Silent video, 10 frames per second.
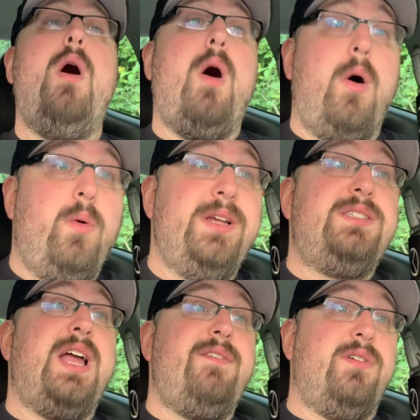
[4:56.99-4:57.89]

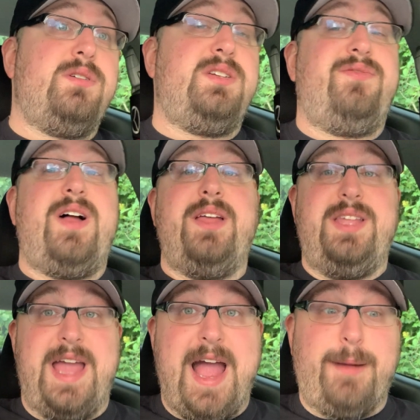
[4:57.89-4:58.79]
Always diversify
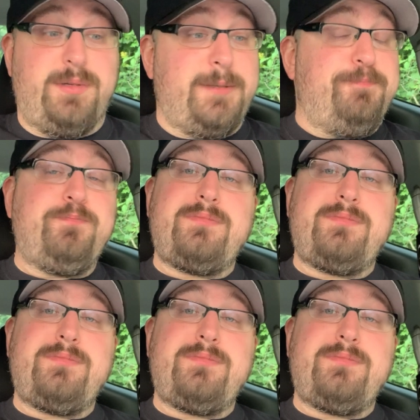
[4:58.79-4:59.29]
the apps.